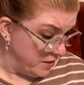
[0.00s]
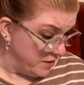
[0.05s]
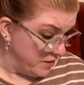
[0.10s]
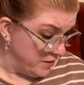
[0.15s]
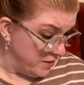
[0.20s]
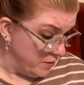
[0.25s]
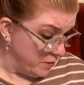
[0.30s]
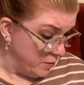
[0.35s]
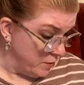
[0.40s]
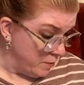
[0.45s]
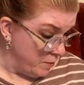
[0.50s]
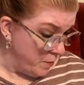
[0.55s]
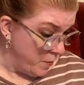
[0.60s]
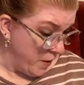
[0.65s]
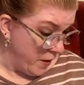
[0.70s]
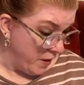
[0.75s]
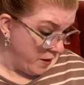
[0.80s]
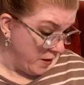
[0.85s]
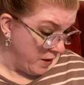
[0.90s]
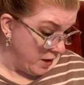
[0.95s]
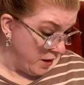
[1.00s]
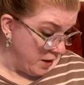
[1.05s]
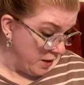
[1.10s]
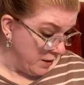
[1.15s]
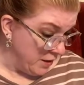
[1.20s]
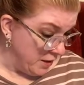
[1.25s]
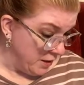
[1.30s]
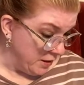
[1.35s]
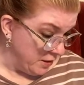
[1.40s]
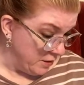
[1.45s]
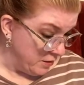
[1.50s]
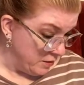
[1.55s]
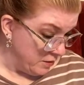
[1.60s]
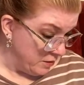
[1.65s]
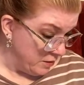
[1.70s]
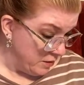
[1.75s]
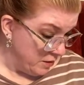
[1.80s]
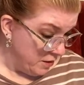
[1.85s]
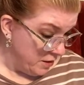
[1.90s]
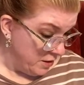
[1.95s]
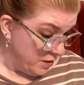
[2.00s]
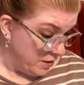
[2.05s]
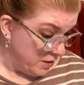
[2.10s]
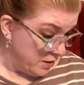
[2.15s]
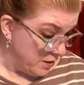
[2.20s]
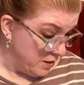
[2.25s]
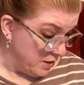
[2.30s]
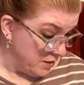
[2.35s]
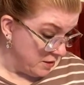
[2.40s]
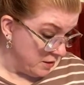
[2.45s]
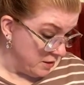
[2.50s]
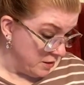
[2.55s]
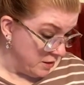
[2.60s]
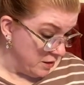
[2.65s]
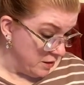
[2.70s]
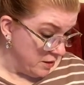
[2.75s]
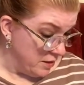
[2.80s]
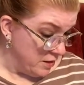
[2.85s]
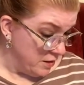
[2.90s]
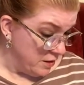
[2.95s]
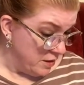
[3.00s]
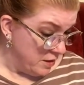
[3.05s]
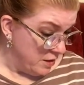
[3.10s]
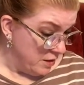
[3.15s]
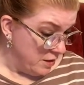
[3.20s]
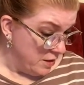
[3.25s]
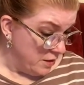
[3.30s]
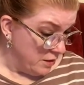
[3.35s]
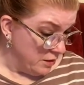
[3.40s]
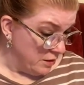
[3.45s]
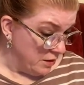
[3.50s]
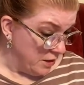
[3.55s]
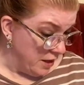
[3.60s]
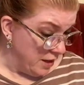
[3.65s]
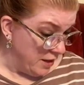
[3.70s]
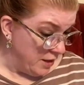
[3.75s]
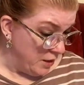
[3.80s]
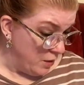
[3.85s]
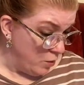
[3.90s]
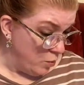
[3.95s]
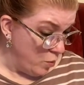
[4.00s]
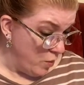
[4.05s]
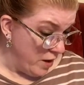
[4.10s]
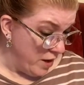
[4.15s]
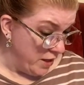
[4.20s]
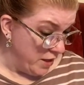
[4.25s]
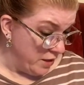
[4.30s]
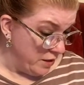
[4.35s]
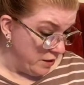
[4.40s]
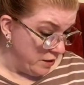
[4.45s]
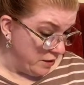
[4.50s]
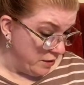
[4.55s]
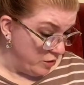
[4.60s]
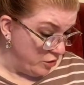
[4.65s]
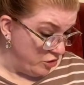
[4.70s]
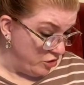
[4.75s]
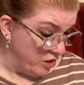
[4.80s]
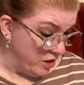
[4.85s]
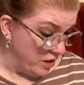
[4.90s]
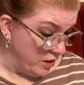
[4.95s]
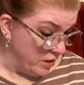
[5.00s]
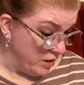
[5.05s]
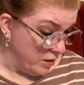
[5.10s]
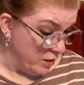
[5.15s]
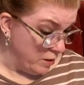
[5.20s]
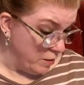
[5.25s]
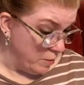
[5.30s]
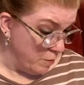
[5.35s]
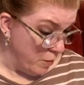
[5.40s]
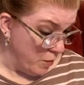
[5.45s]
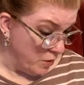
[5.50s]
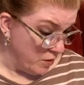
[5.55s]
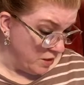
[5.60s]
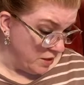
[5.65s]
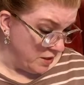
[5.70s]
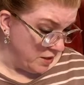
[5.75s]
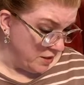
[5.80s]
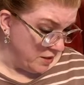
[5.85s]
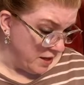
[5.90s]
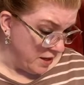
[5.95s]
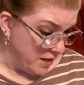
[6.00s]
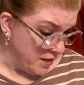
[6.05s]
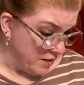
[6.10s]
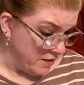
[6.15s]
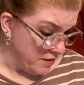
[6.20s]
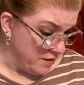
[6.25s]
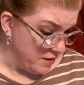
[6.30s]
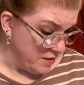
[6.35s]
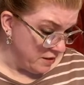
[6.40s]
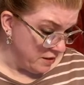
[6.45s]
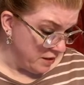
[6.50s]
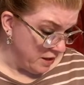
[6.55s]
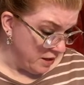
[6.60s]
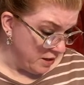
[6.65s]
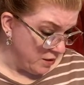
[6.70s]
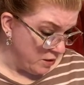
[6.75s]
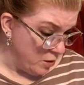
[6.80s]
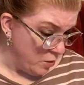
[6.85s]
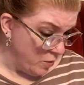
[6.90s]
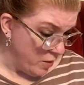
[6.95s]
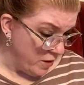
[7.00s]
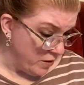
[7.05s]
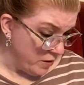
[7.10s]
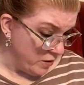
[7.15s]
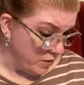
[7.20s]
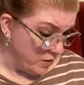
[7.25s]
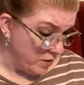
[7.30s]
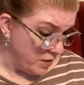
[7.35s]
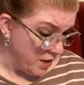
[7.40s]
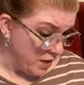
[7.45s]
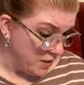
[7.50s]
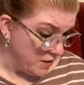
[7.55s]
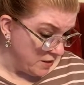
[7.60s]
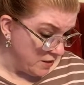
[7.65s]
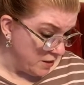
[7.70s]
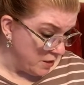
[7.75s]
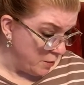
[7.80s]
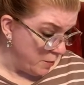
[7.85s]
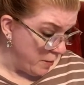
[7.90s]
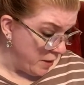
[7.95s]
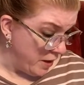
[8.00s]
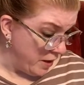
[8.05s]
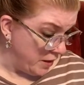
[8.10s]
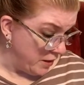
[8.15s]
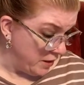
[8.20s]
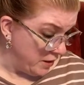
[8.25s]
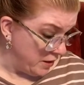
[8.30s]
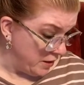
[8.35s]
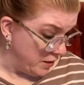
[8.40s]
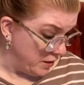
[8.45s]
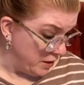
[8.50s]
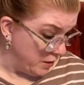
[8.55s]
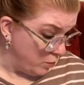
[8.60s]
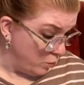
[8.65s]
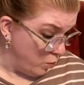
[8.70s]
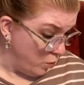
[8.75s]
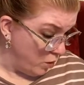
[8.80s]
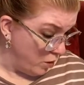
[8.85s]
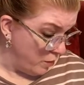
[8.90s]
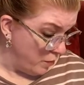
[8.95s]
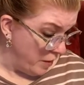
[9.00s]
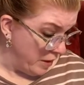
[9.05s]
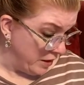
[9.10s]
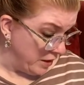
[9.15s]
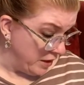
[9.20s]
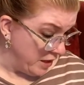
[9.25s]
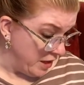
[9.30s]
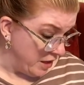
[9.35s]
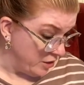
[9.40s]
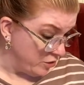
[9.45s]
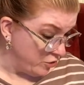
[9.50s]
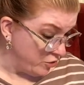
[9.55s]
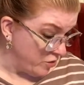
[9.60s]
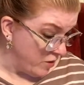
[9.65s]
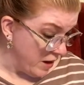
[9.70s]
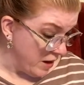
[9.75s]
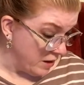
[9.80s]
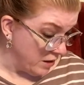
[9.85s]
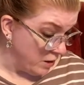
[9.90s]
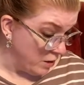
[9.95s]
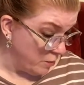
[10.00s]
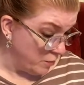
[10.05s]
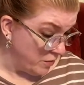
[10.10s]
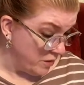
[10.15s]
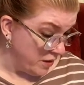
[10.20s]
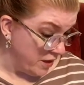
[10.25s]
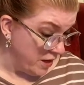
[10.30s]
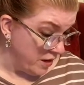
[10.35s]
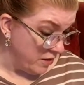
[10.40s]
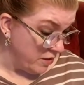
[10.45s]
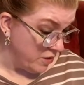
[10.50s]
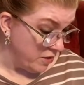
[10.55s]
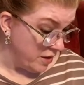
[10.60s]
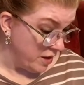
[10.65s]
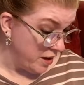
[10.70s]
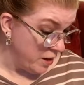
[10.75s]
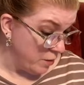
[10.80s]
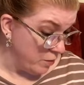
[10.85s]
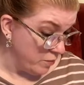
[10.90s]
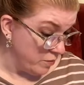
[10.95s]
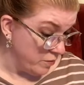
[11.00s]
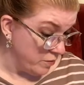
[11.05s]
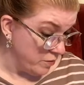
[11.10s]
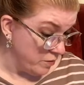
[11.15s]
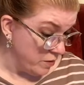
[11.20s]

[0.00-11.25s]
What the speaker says: serum, part highlighter. This lightweight gel multitask like no other. Niacinamide and watermelon extract come together to help